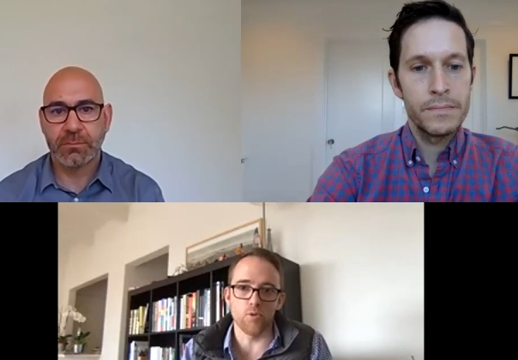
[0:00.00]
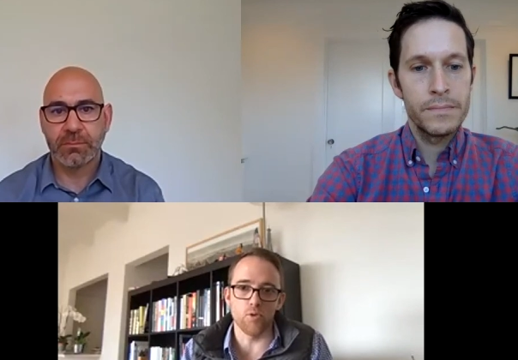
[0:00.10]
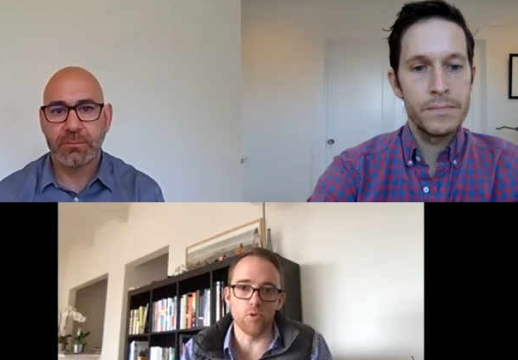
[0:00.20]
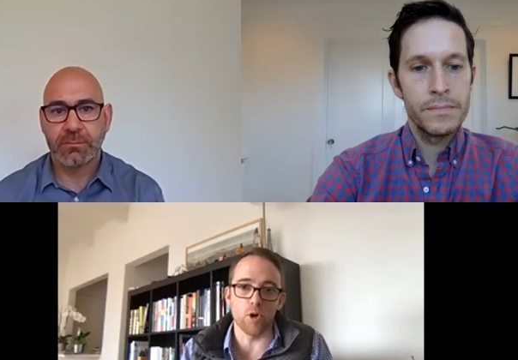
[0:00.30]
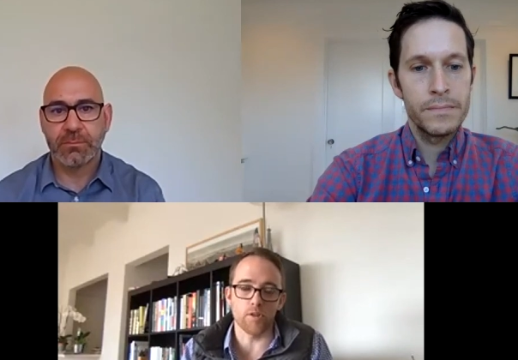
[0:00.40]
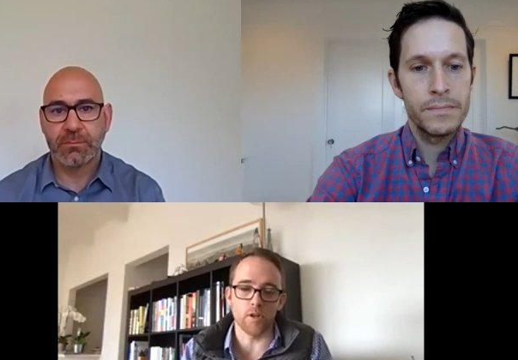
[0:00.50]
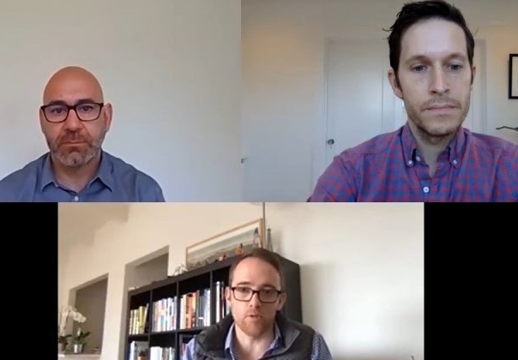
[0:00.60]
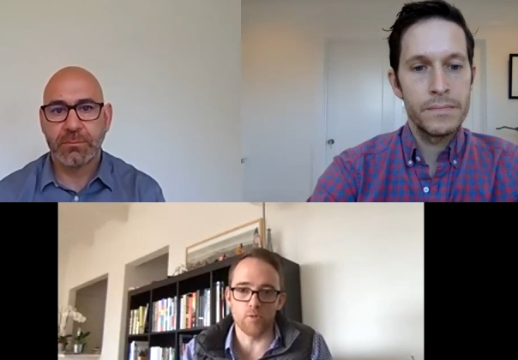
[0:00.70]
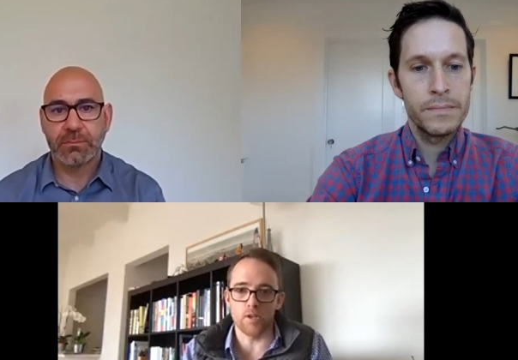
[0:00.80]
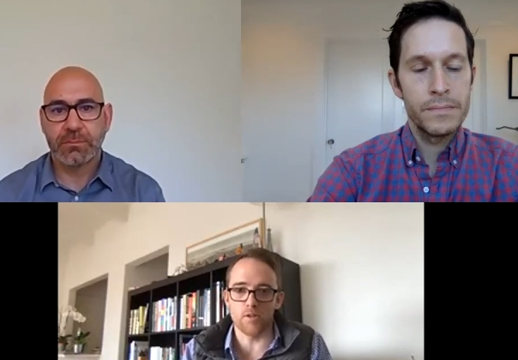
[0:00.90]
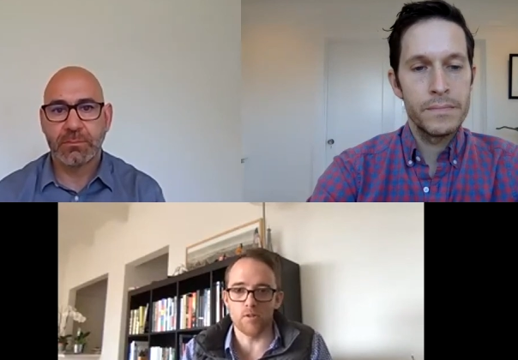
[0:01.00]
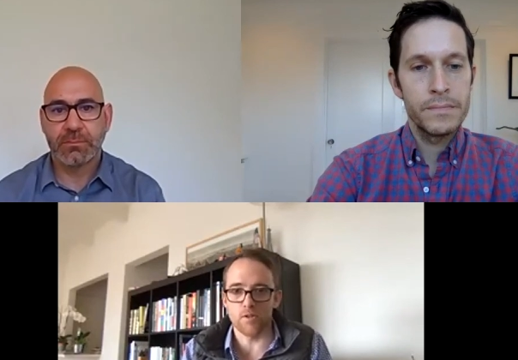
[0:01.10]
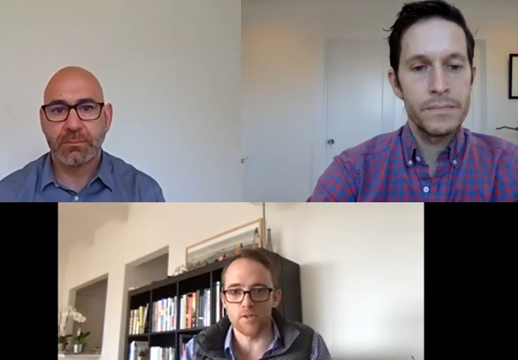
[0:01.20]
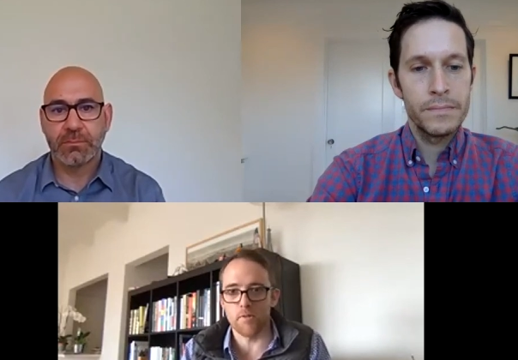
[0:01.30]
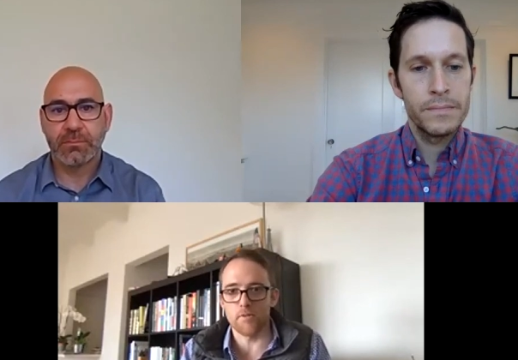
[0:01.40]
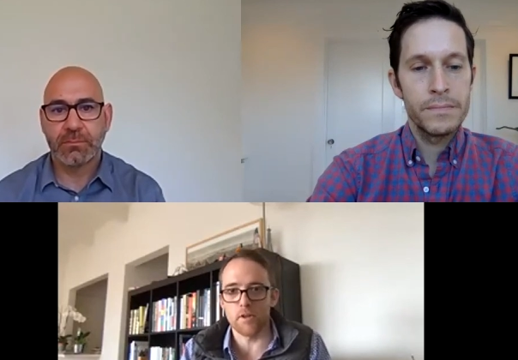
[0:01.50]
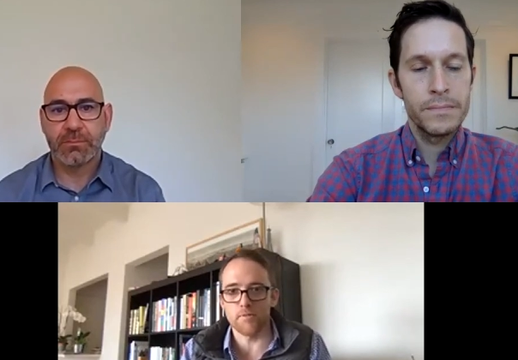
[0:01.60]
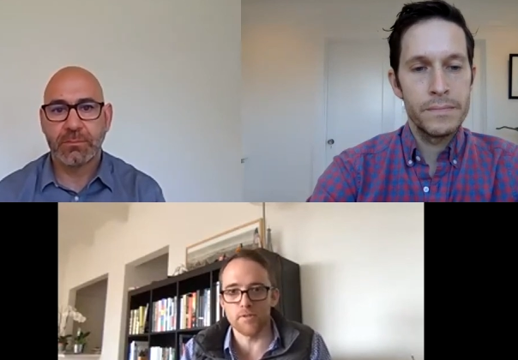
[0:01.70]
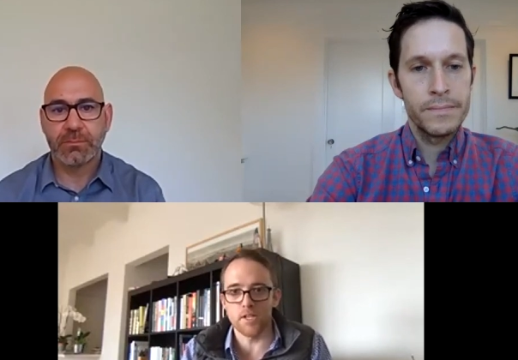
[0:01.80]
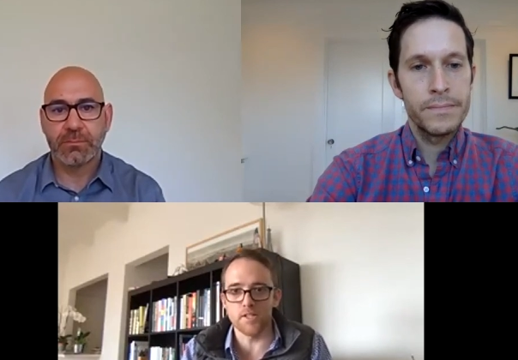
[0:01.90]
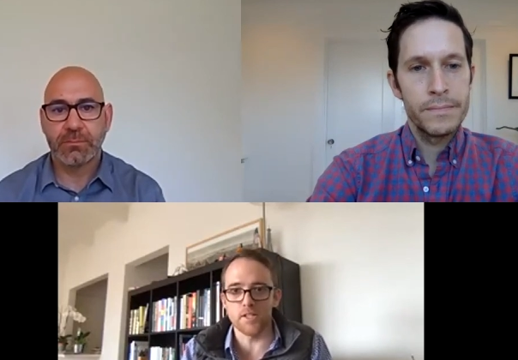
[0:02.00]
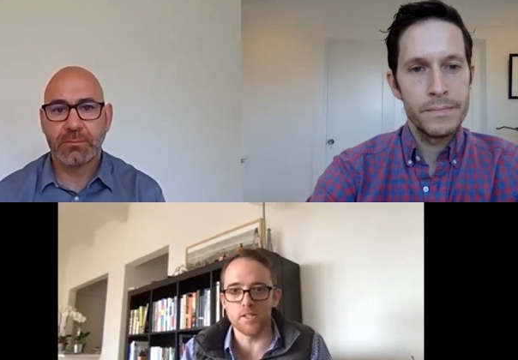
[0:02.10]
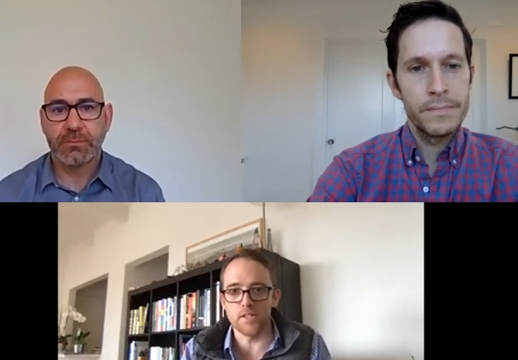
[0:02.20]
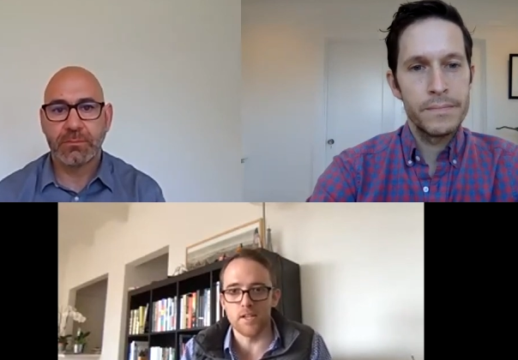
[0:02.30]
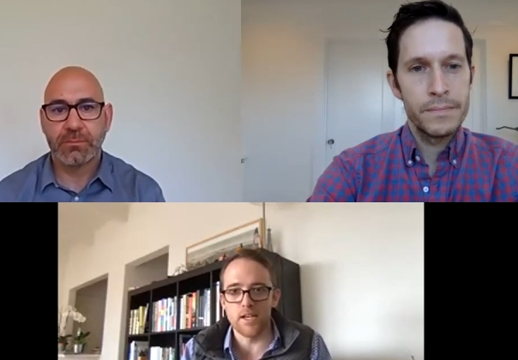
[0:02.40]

Speaker 1: the work they're doing on on some of their facilities.